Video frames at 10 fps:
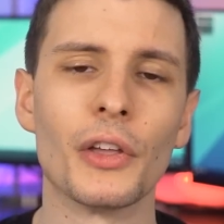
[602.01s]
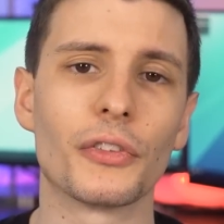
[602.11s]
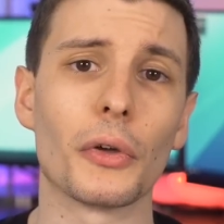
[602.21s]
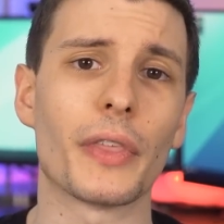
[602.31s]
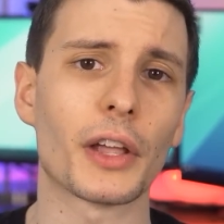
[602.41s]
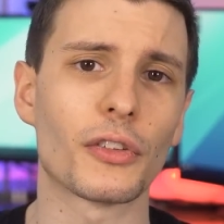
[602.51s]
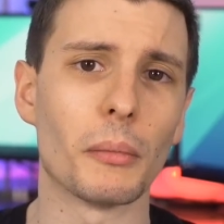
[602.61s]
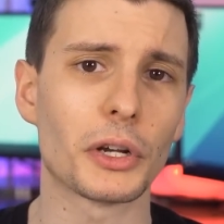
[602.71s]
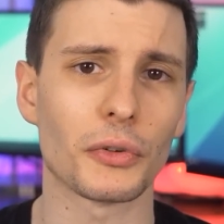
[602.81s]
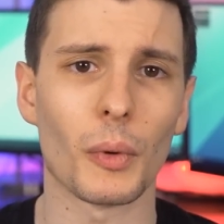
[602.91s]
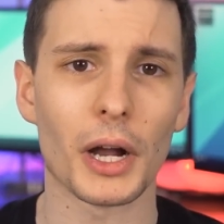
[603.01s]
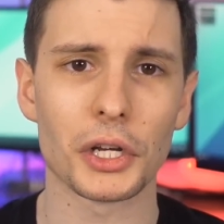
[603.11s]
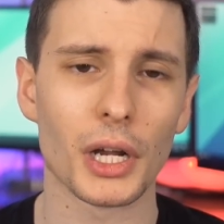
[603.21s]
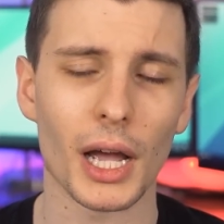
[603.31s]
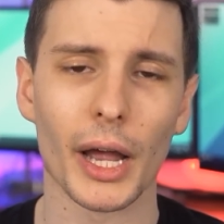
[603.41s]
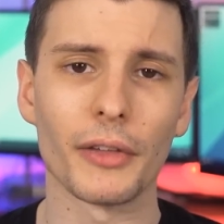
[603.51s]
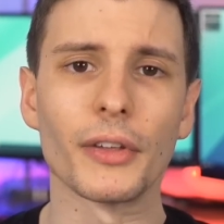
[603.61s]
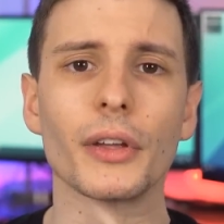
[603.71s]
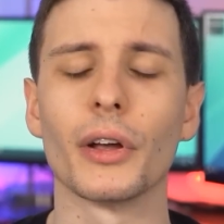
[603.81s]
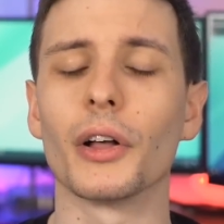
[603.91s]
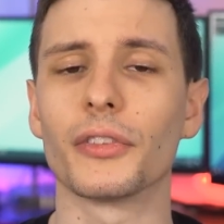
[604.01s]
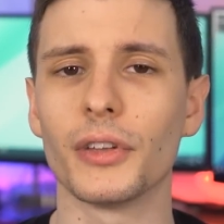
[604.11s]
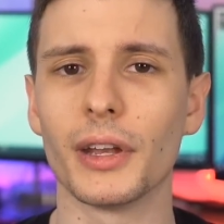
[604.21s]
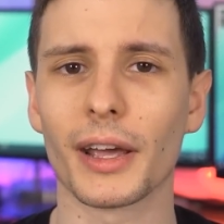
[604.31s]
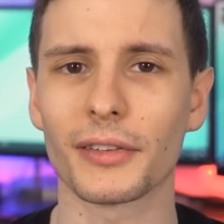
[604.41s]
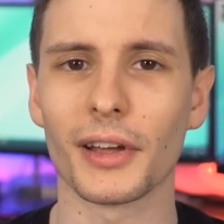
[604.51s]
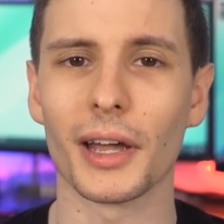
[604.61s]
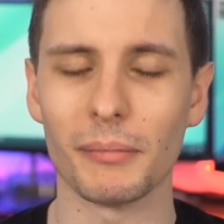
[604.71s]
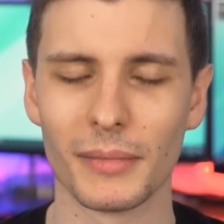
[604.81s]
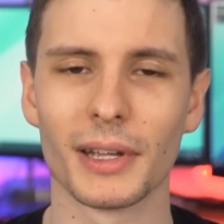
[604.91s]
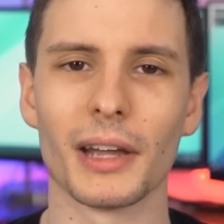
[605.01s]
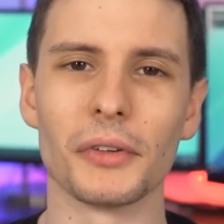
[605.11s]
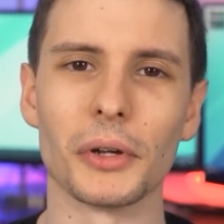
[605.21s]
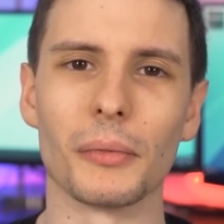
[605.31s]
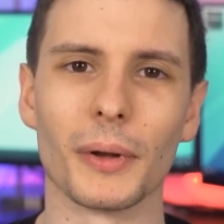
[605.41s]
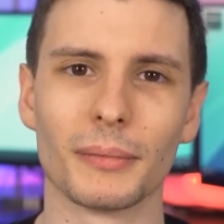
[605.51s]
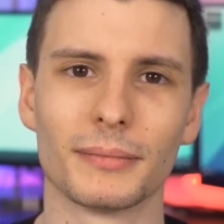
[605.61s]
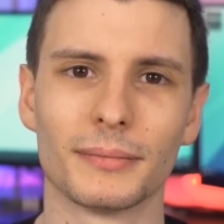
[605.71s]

So thanks so much for watching, guys. I'll see you next time. Have a good one.